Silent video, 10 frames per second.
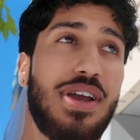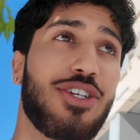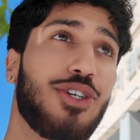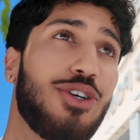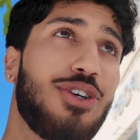
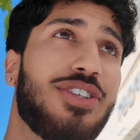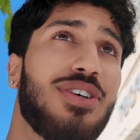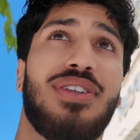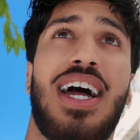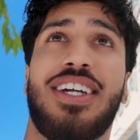make sure
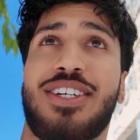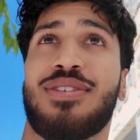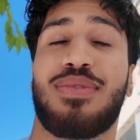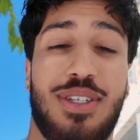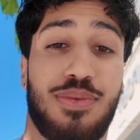to like
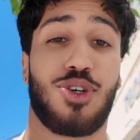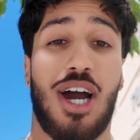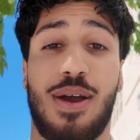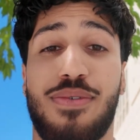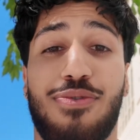and
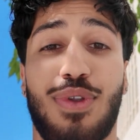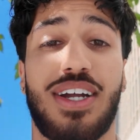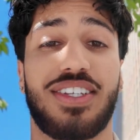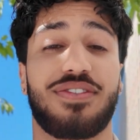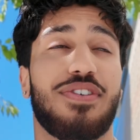subscribe if you
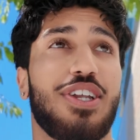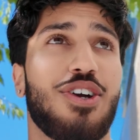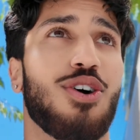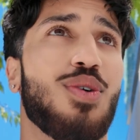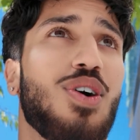like this
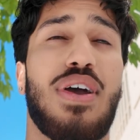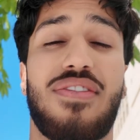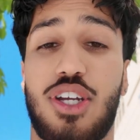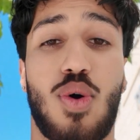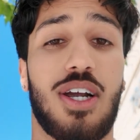video. you
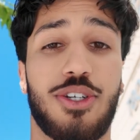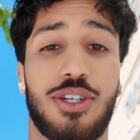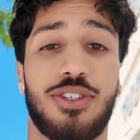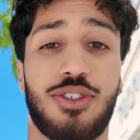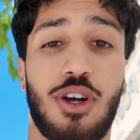have any
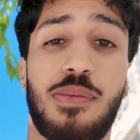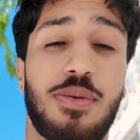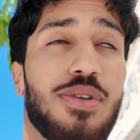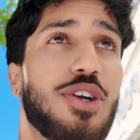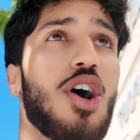questions, drop
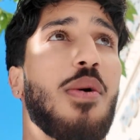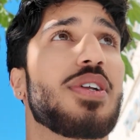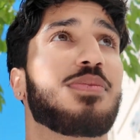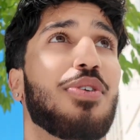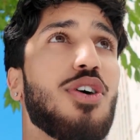them in the
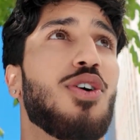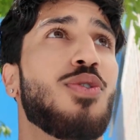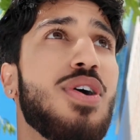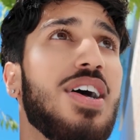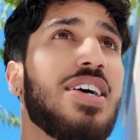comments
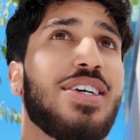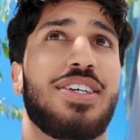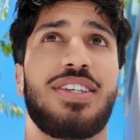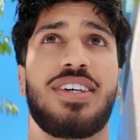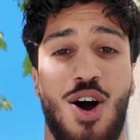below,
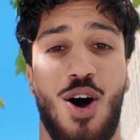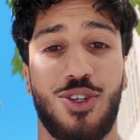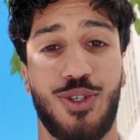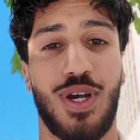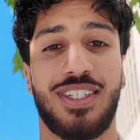and
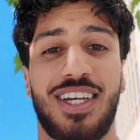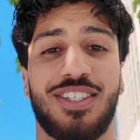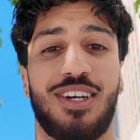I'll see you guys next